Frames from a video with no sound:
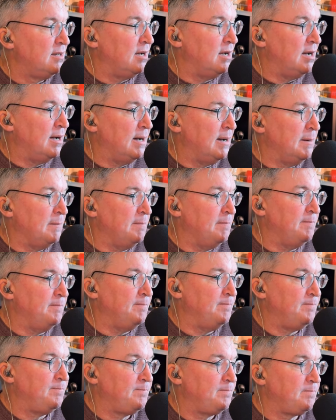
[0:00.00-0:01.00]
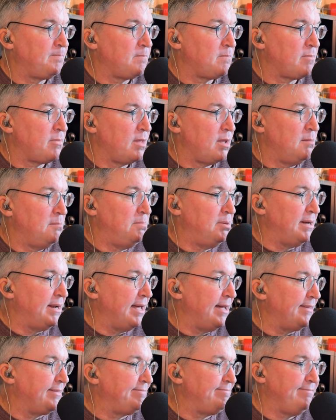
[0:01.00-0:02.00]
Um, but
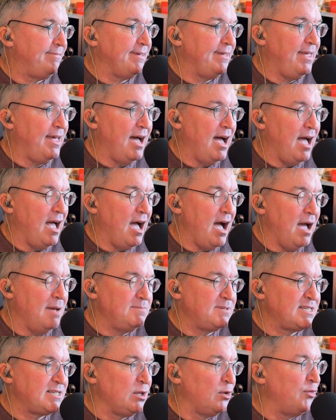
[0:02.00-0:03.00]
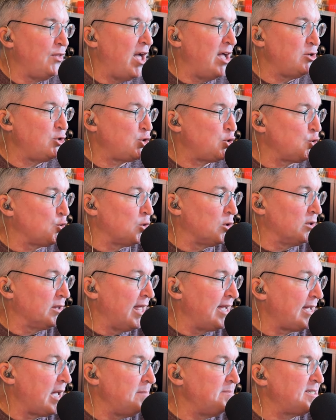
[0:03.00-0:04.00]
I, I'm still not sure.
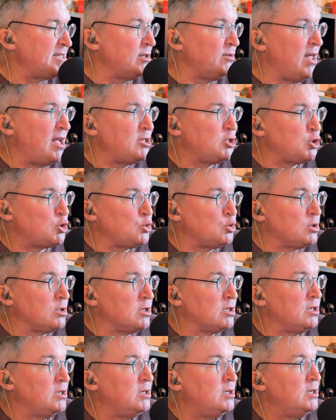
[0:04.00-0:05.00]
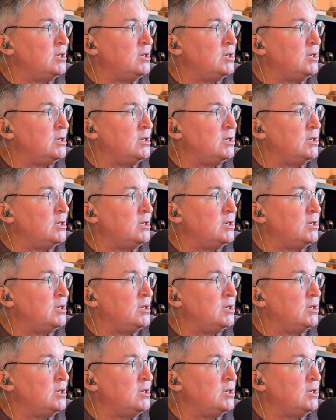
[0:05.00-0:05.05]
Like I'm still not sure